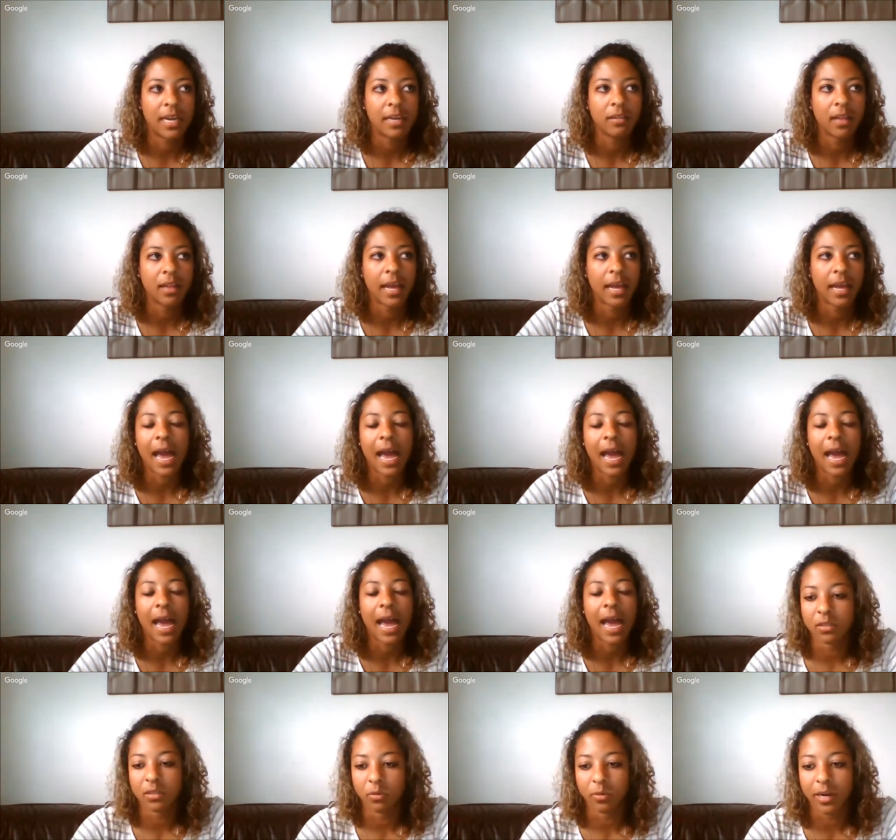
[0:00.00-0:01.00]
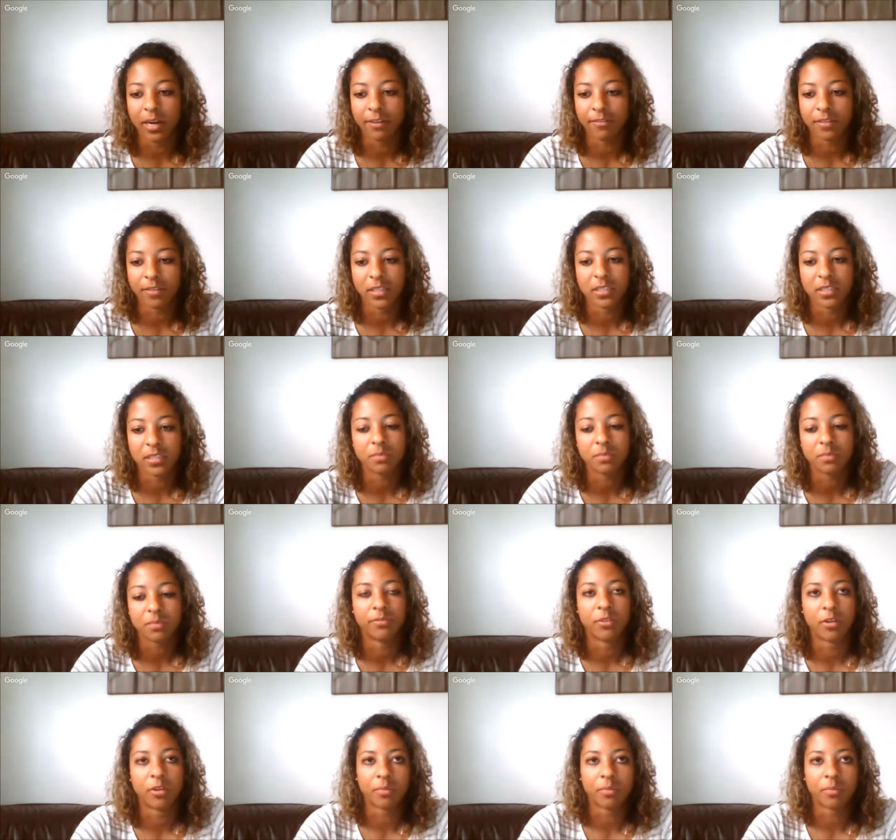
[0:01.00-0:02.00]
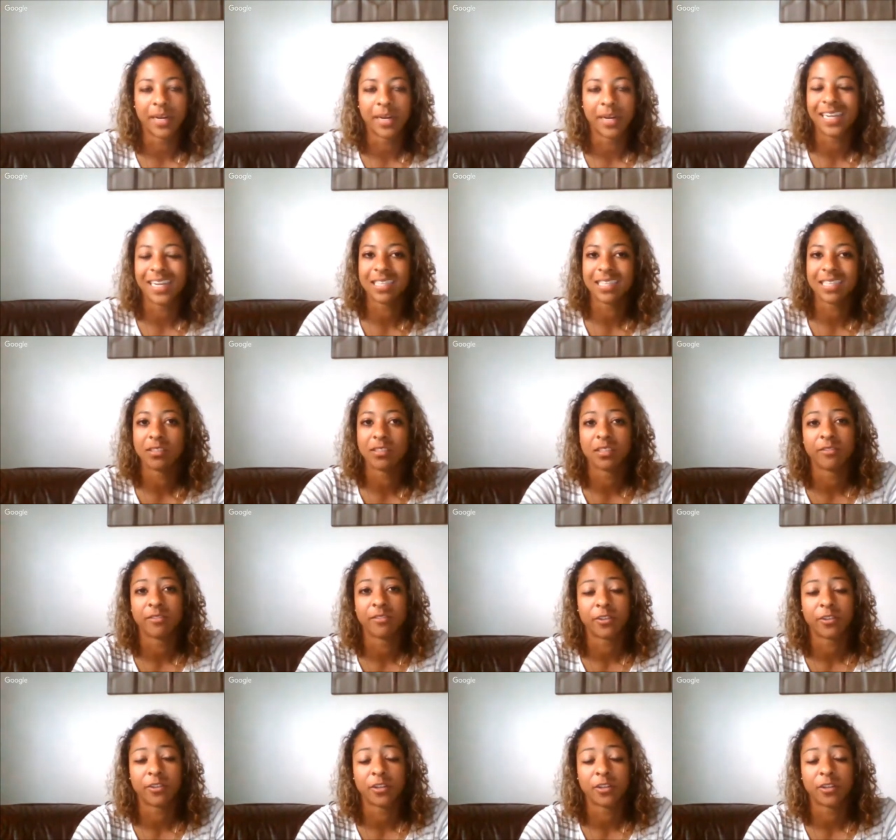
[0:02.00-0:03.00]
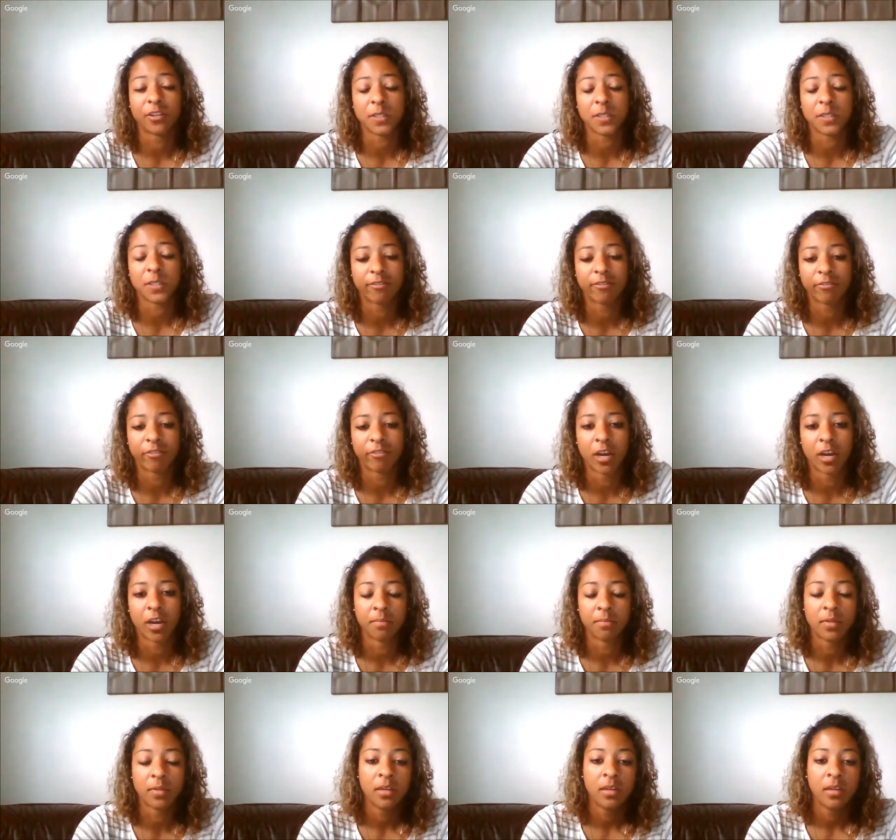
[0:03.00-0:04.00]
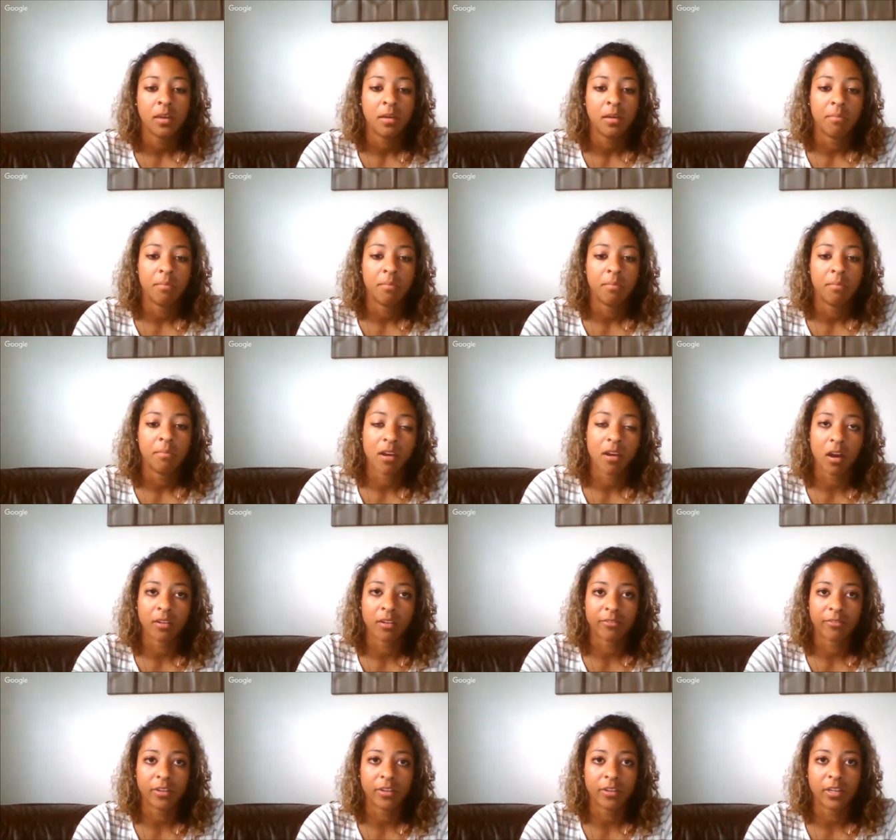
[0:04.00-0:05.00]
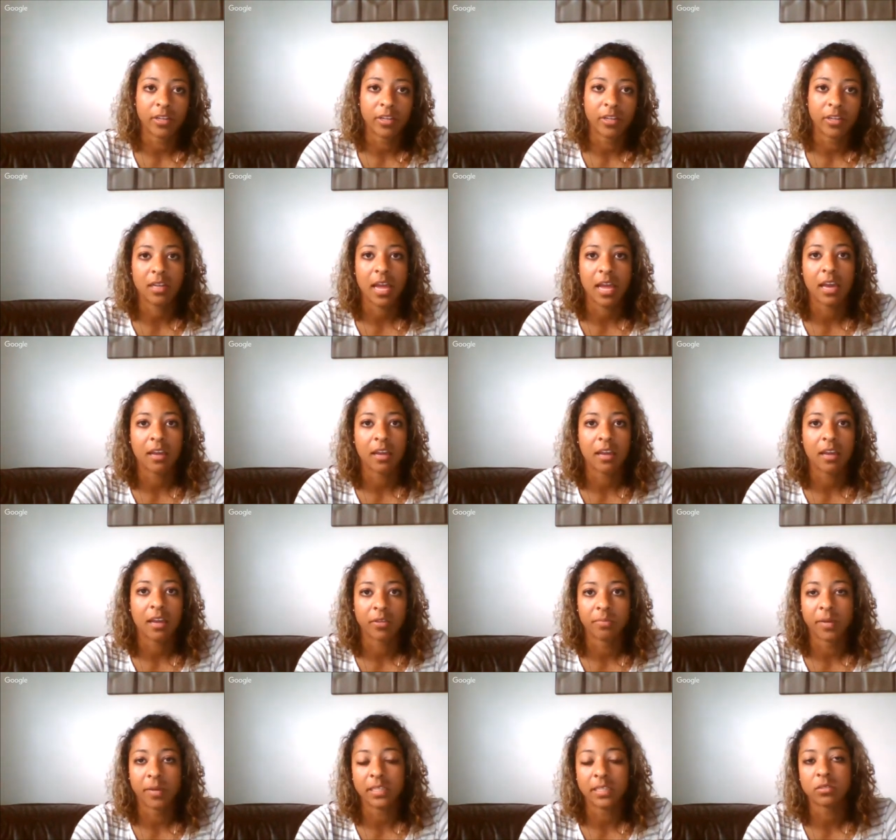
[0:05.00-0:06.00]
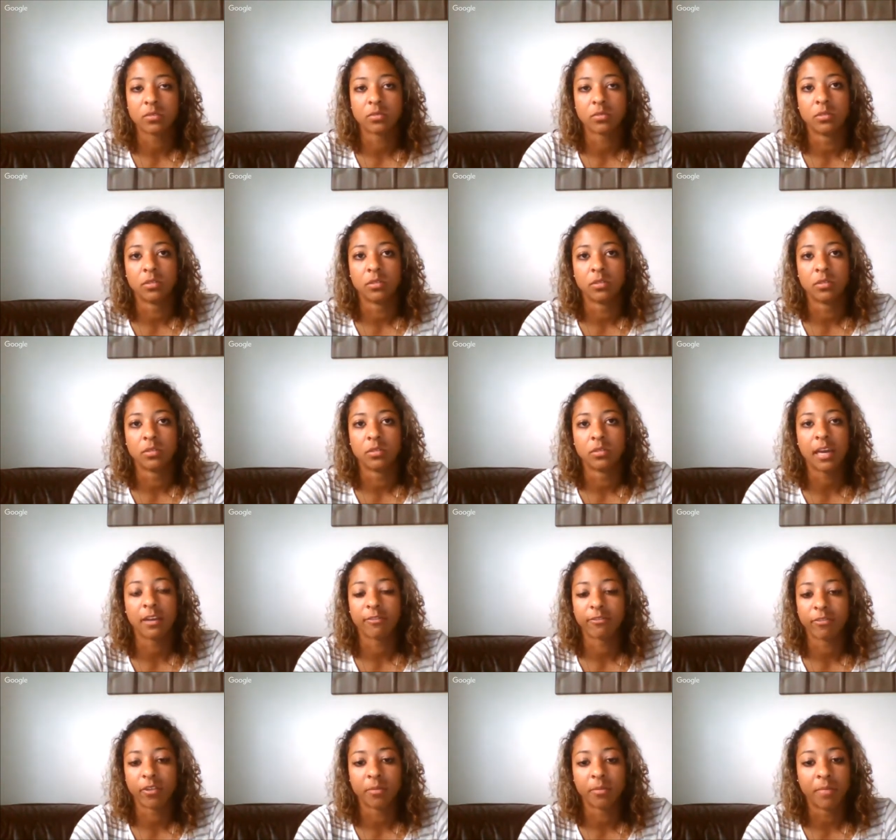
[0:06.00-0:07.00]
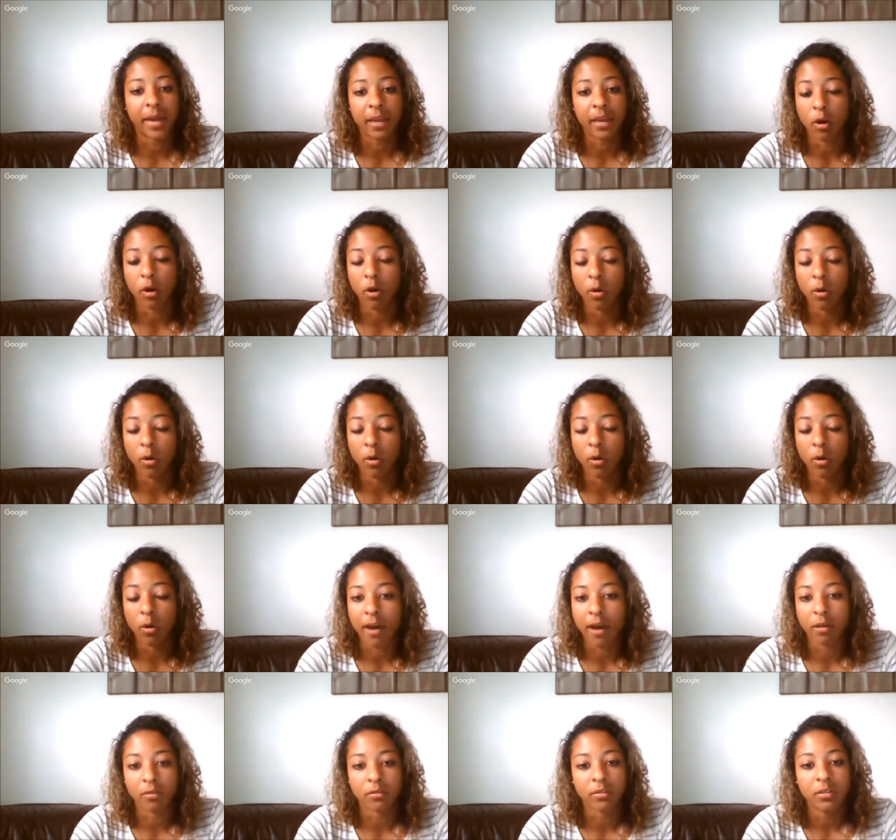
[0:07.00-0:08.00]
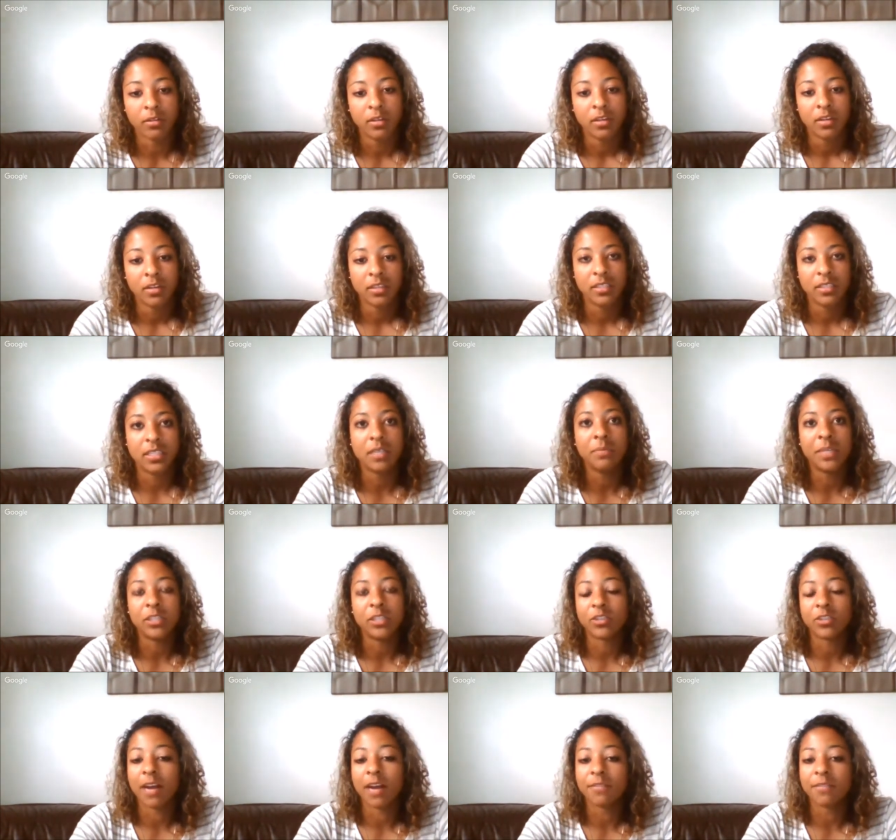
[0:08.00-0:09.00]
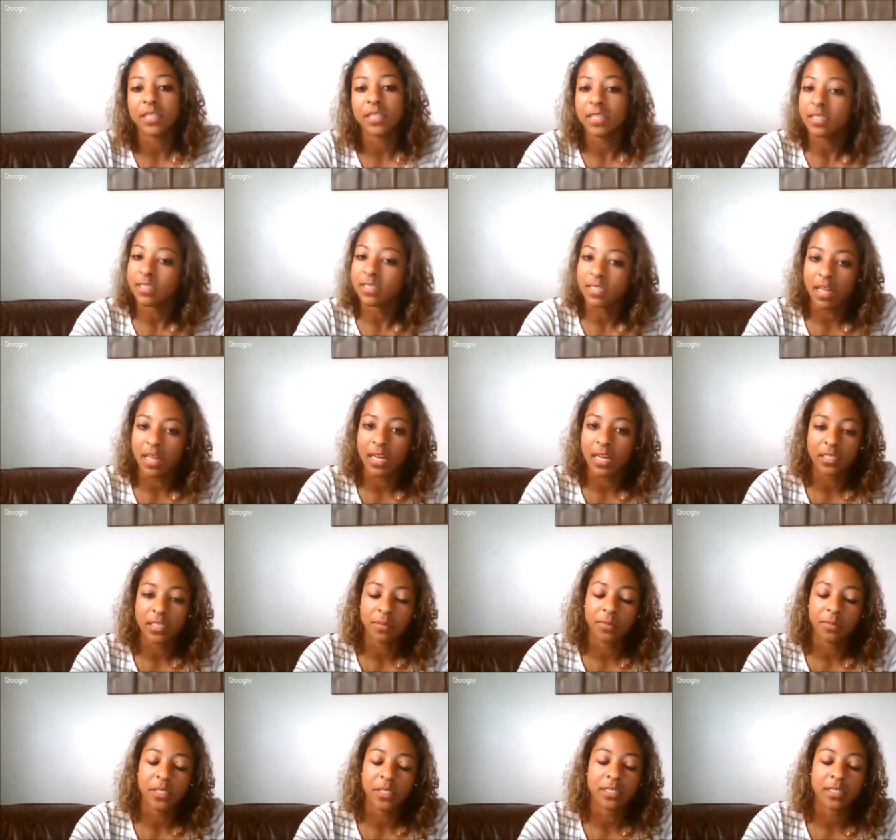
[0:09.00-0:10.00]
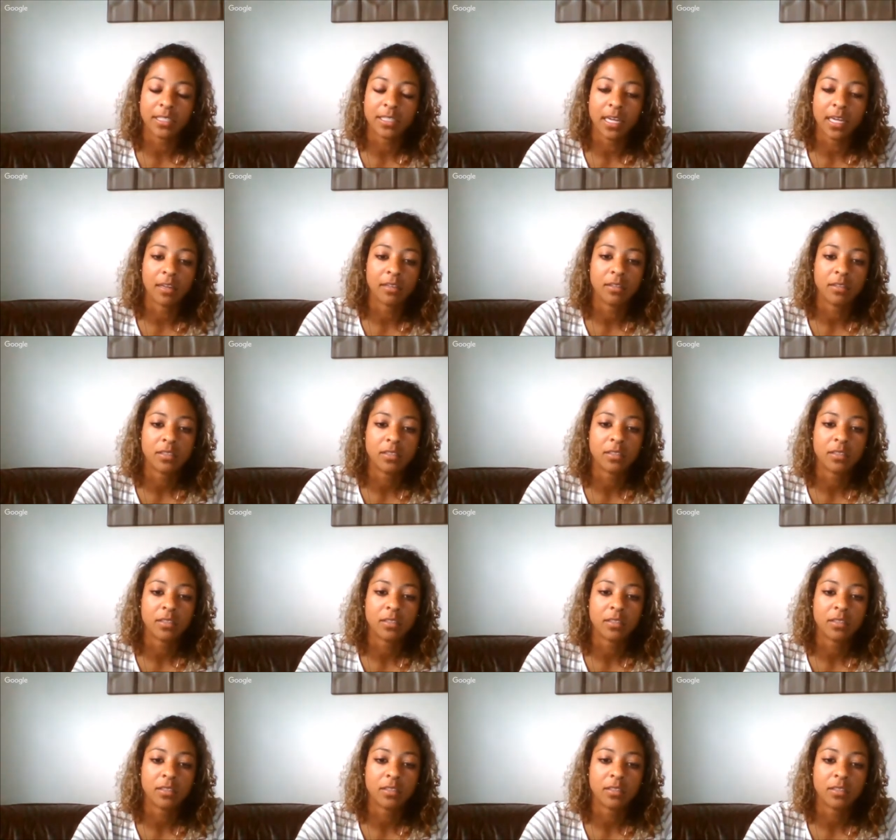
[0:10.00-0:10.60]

like I wasn't aware of this before, but I guess I was the first player from my conference and from my school and from my hometown to be drafted into the N W S L.